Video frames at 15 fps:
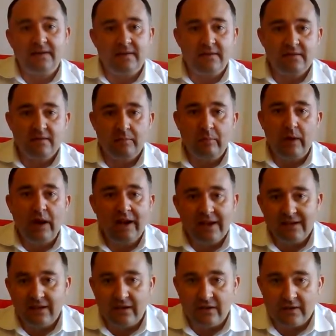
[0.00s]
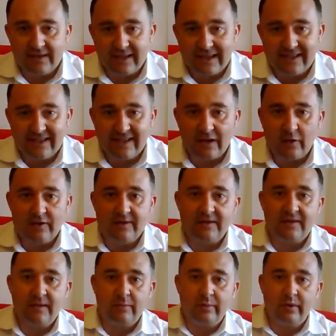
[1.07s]
because there was a play done on 6
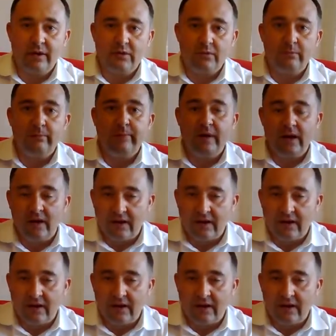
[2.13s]
degrees of separation.